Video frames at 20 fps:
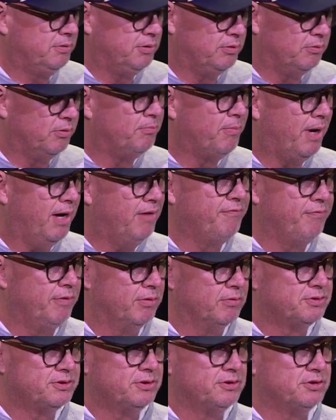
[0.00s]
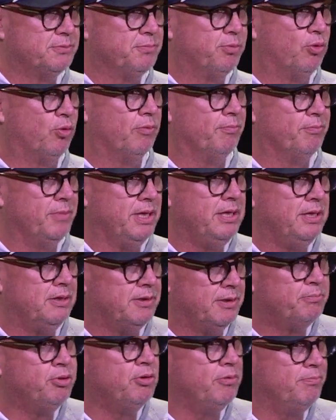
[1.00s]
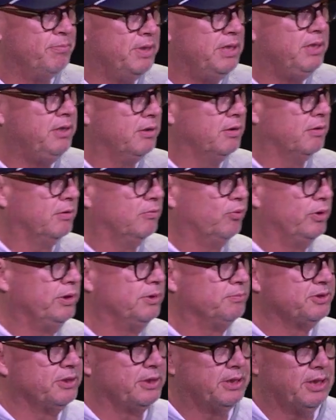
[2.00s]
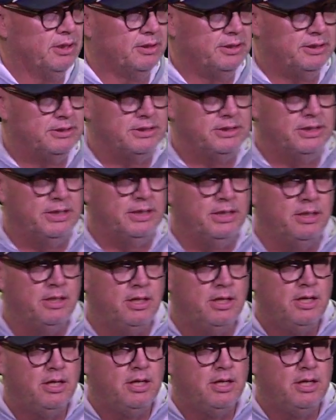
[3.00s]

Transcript: my folks that support me, that put me here in Williamson County today